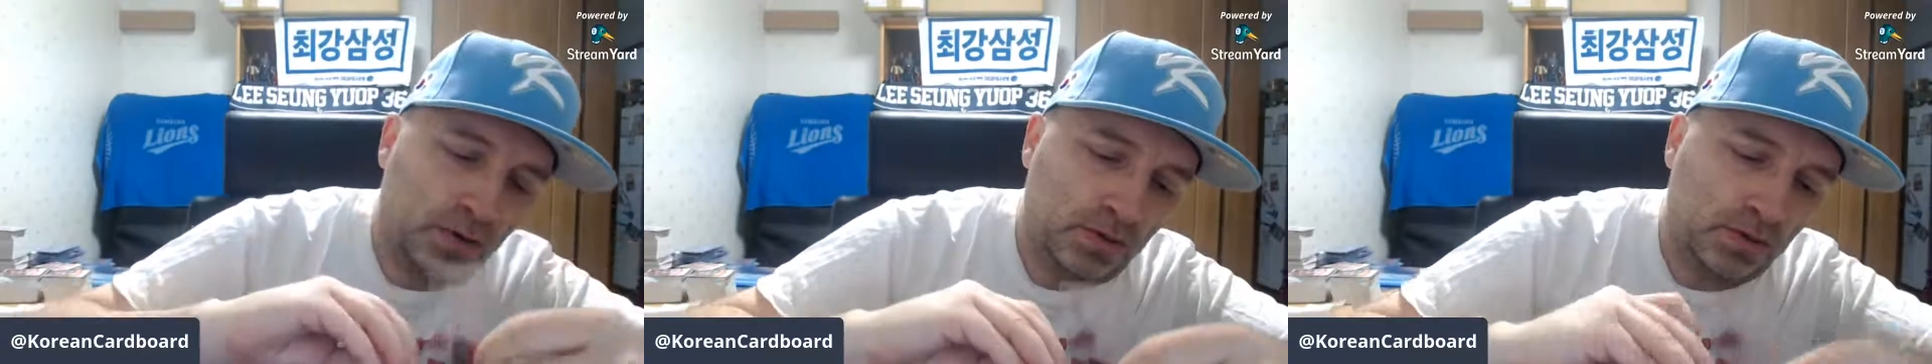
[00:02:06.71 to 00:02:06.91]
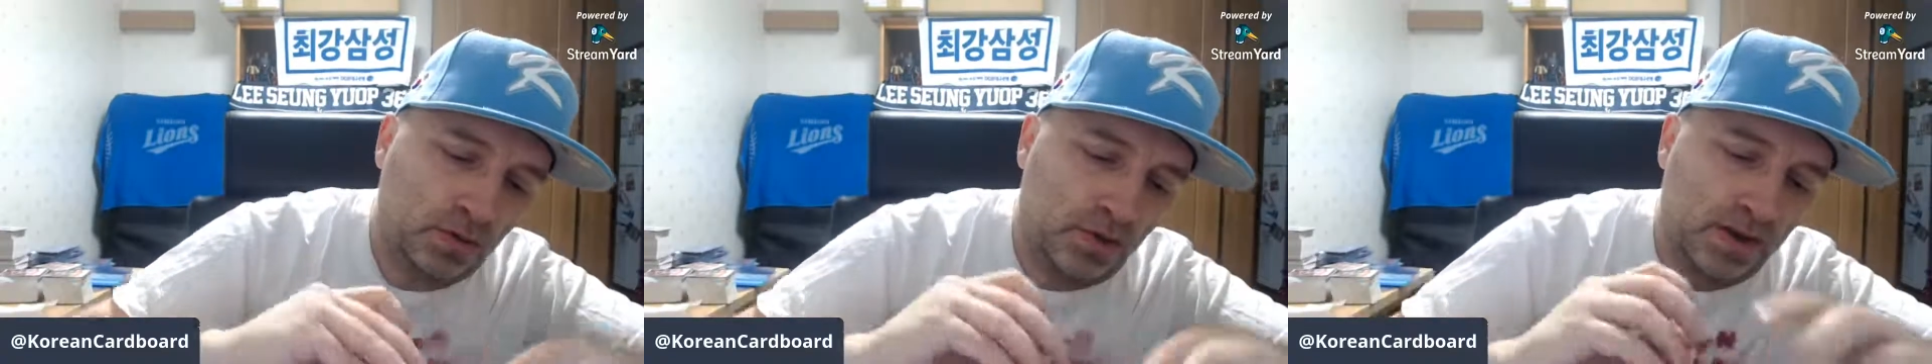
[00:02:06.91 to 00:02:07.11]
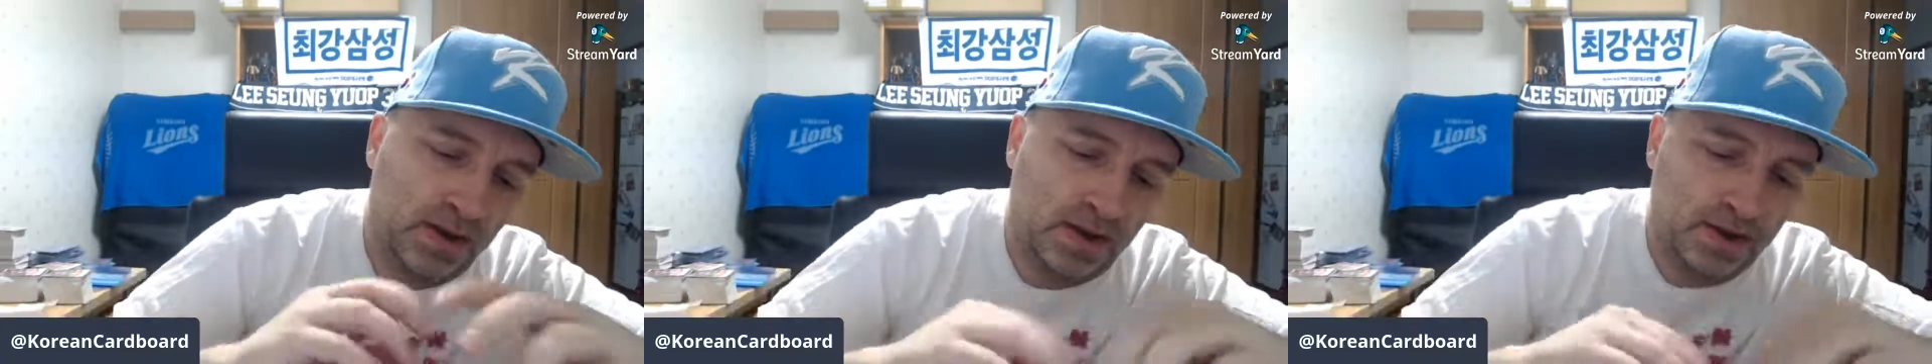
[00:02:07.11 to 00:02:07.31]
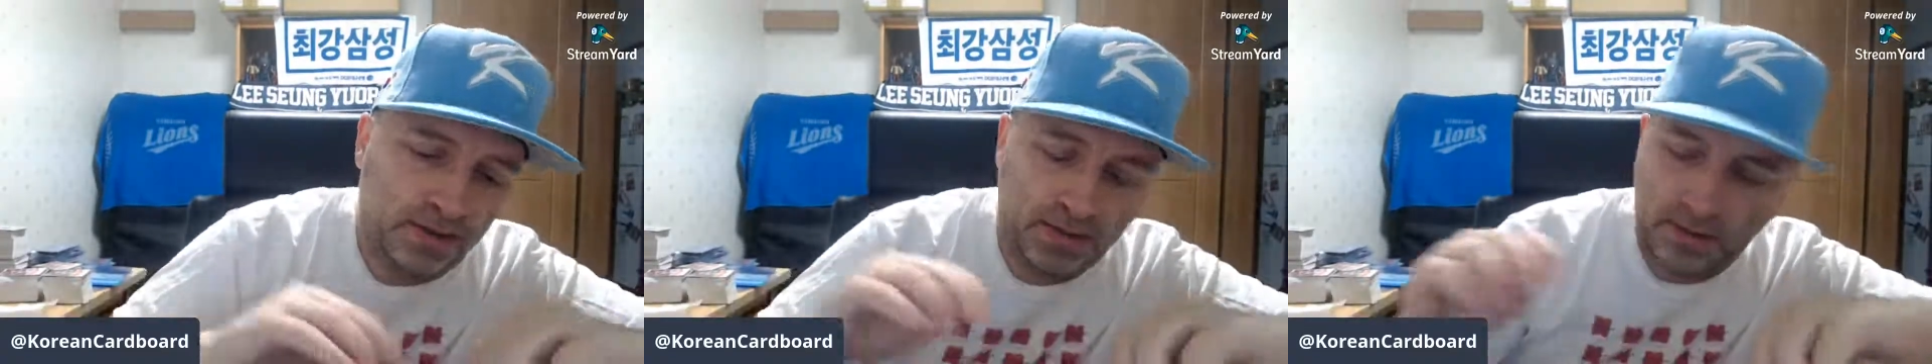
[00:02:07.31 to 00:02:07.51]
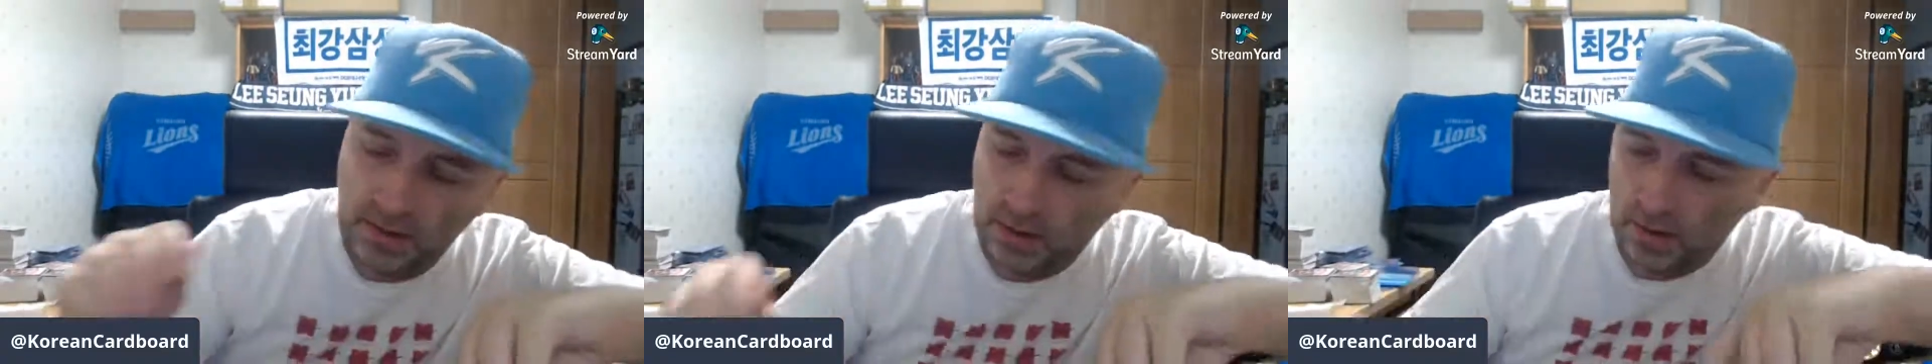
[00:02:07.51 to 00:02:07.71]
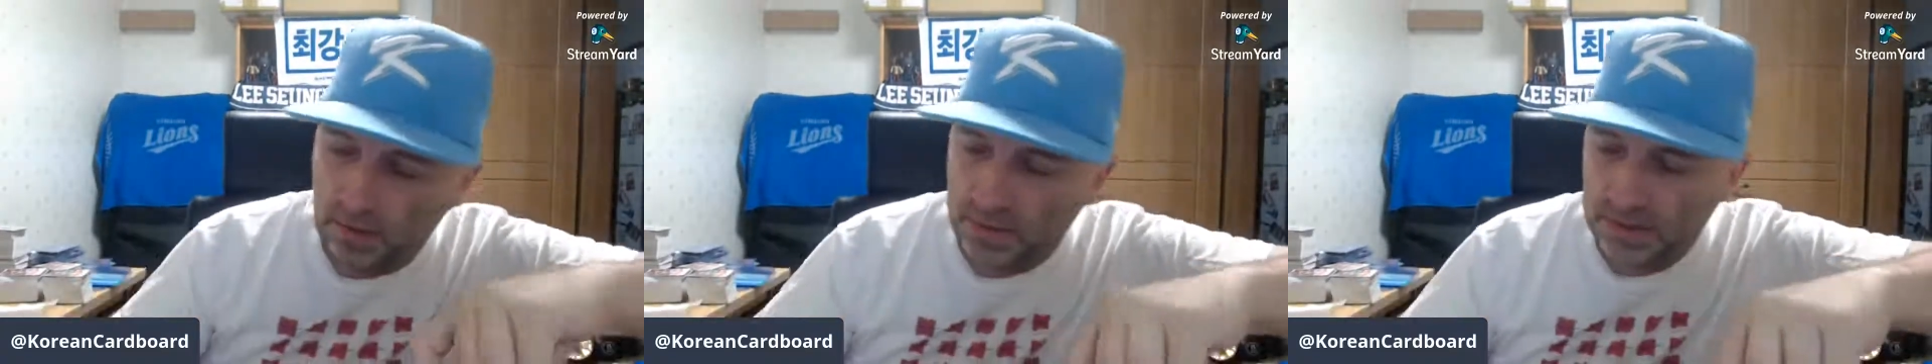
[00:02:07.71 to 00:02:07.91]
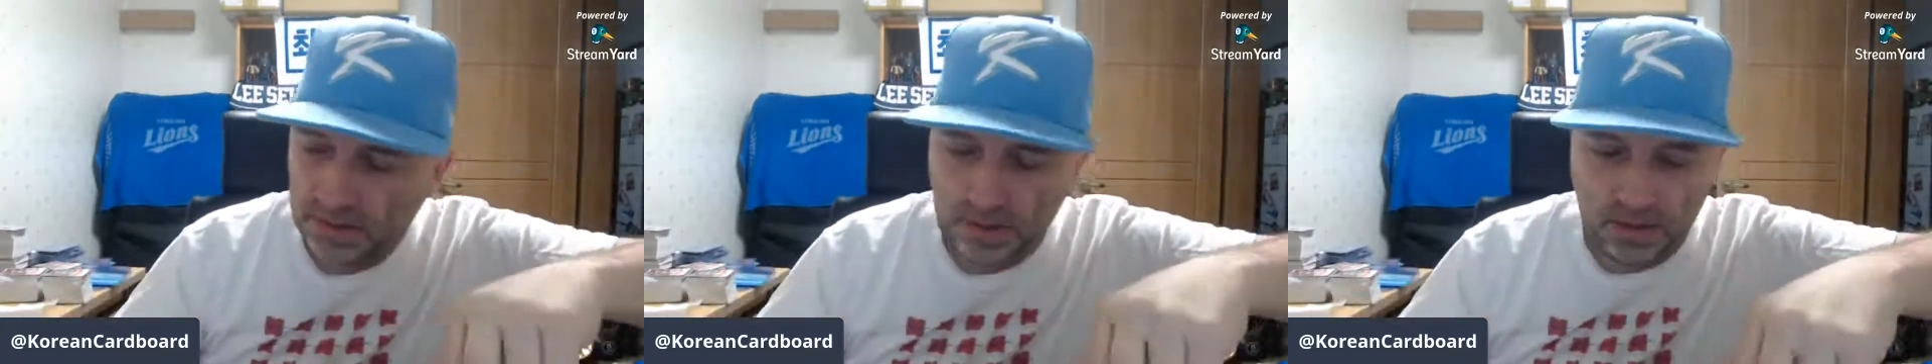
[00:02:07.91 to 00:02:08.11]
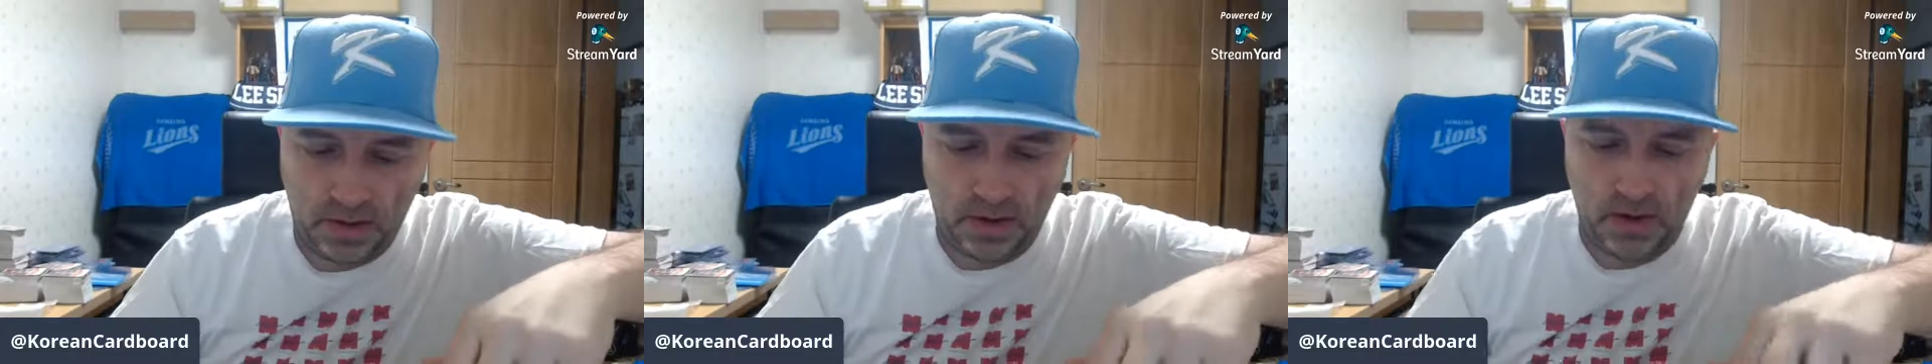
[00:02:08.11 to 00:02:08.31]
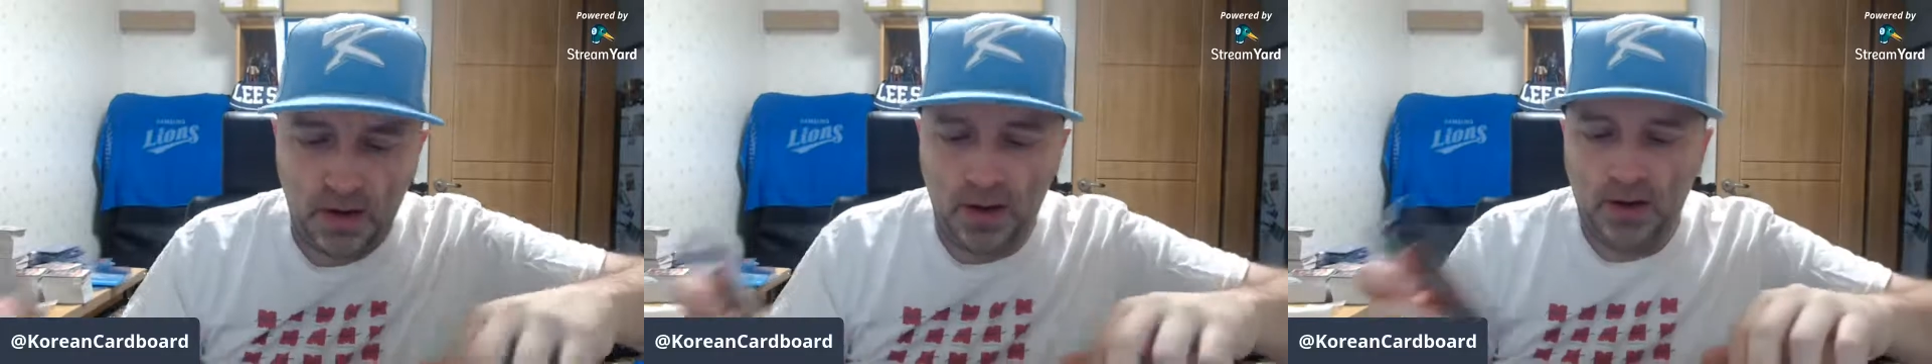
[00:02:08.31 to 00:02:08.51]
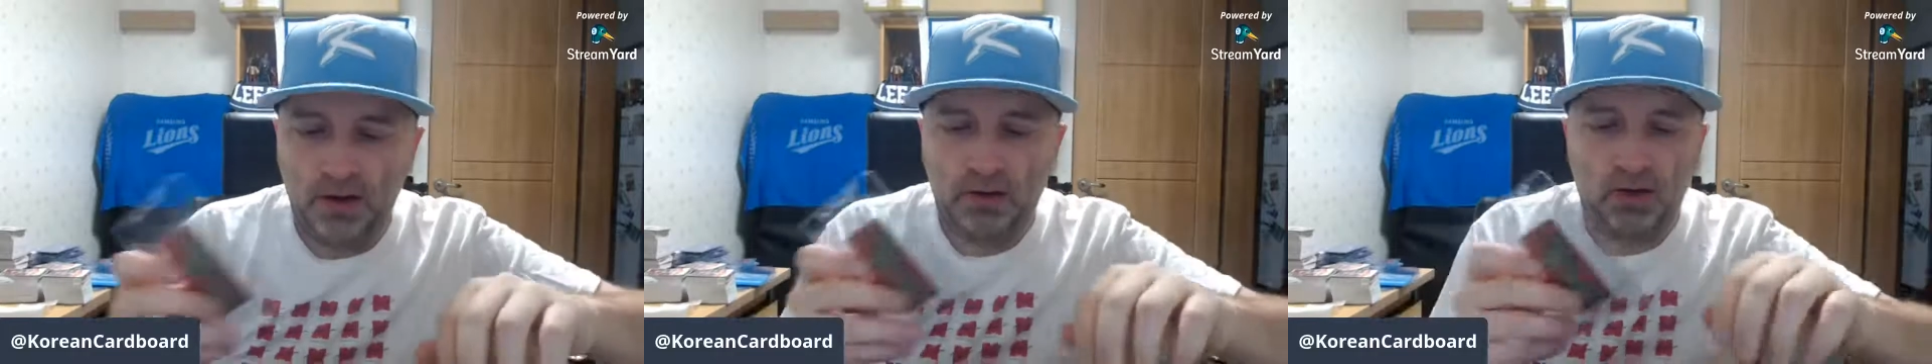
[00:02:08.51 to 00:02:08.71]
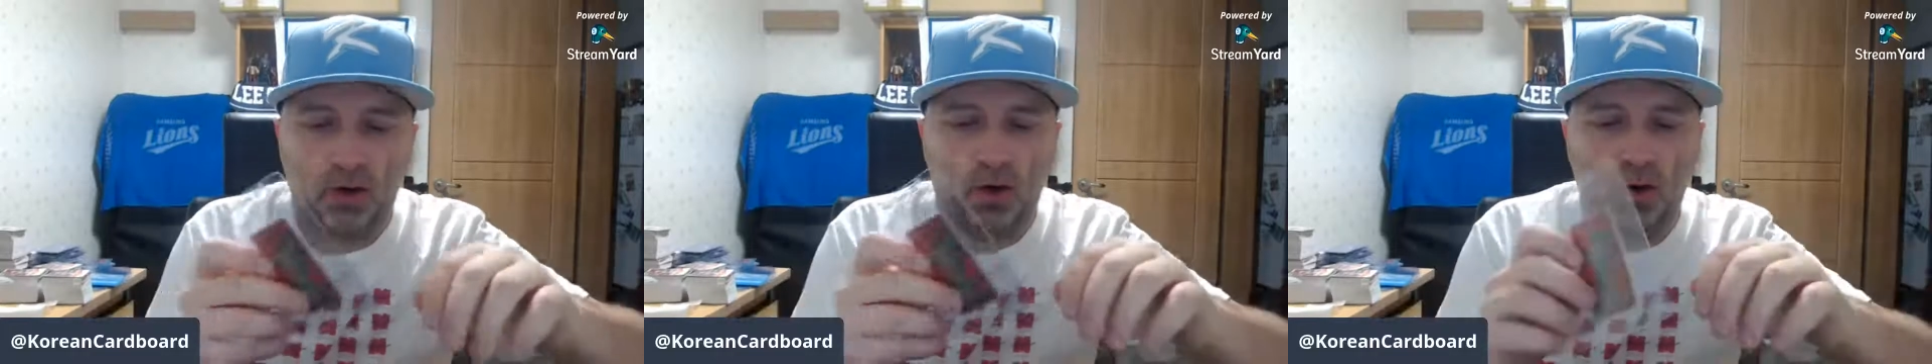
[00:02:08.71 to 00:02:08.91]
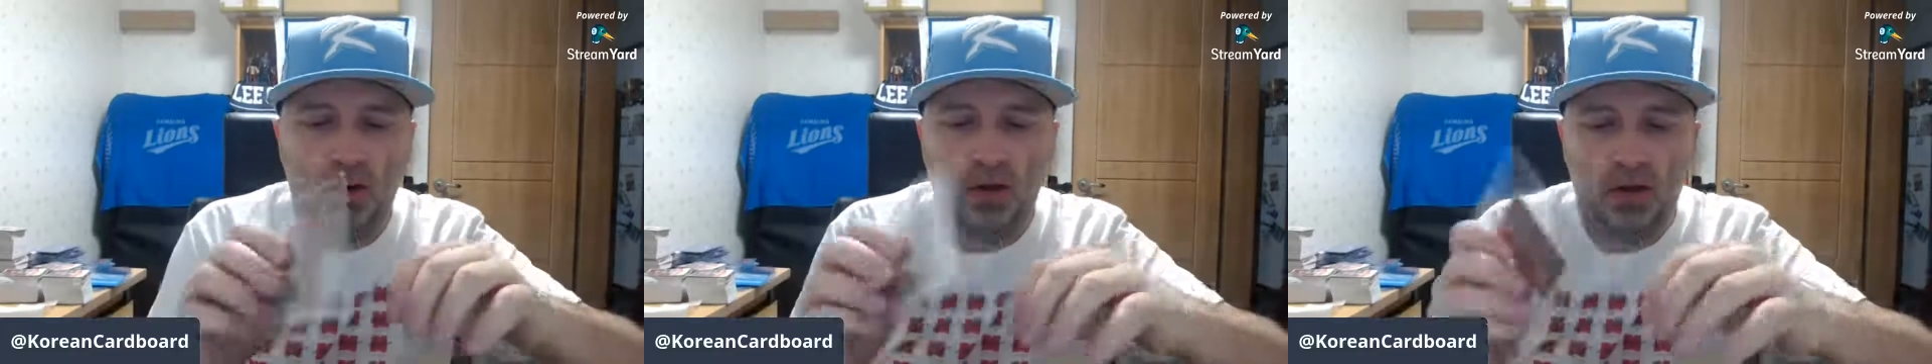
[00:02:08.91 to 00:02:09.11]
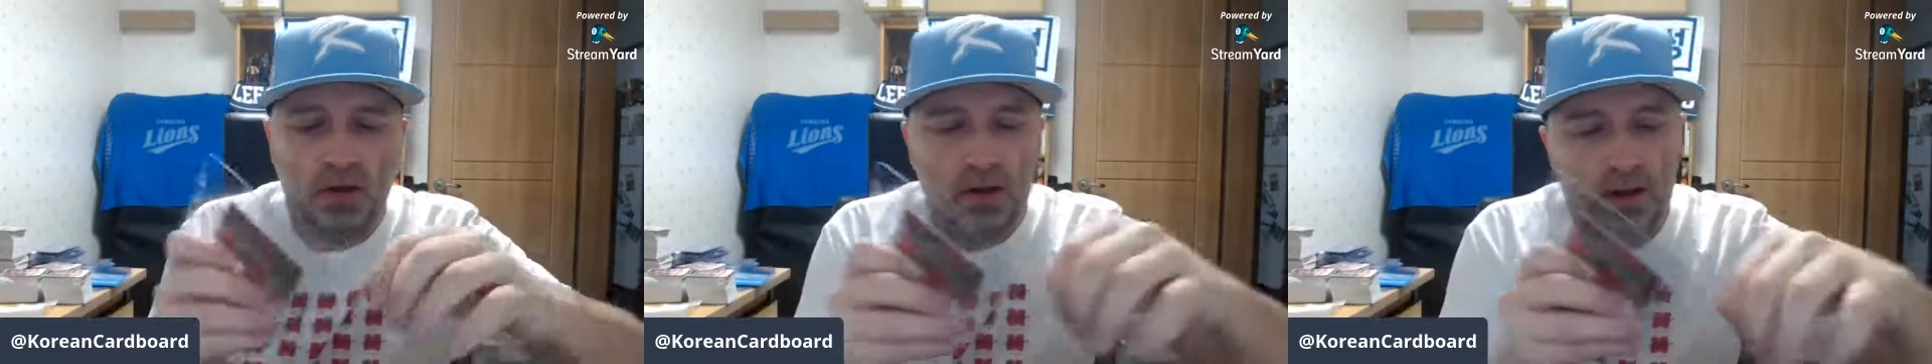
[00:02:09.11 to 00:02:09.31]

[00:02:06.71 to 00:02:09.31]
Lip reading: so it's a little messy there. So